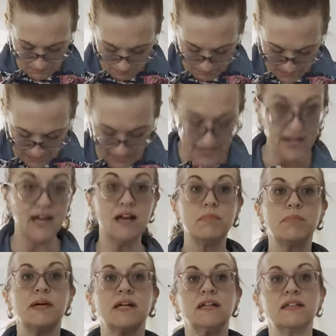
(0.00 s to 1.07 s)
button
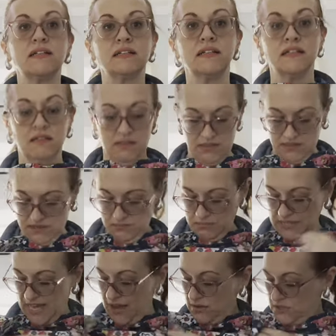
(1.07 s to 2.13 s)
up,
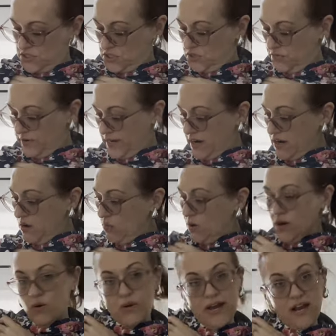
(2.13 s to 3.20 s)
blouse, career,
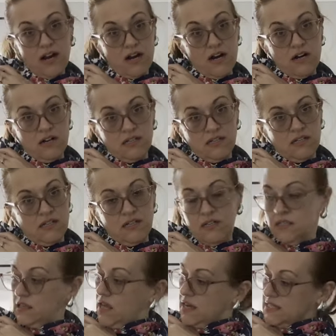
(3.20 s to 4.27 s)
workwear,
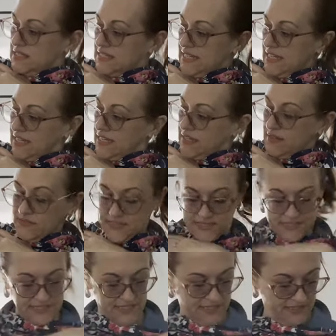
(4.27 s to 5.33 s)
long
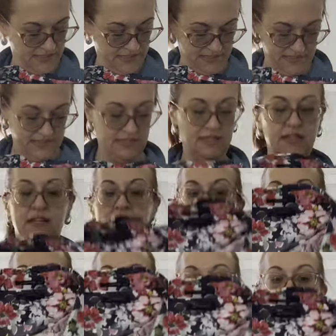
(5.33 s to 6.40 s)
sleeves,
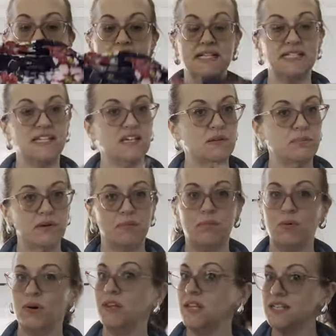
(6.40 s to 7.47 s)
basic, but
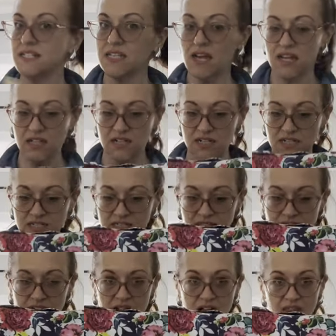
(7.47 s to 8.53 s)
boy, these colors,
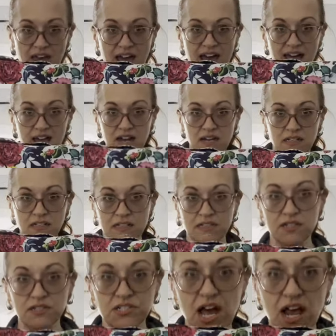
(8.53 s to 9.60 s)
look at all that. Look at
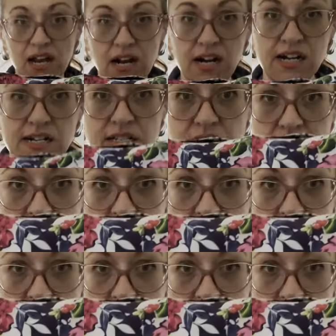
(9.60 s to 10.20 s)
those colors,